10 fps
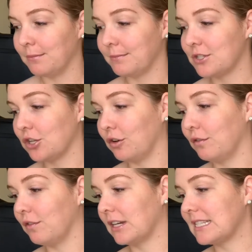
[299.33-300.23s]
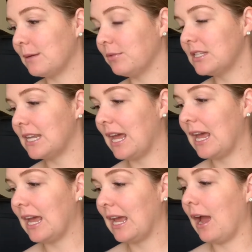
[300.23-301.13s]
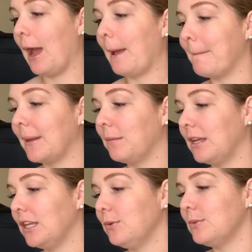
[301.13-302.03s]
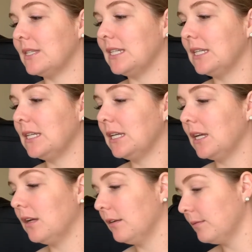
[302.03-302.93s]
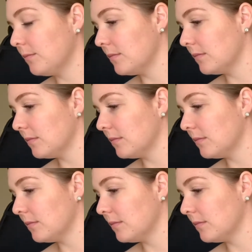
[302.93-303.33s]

So for example, today I'm gonna be using, where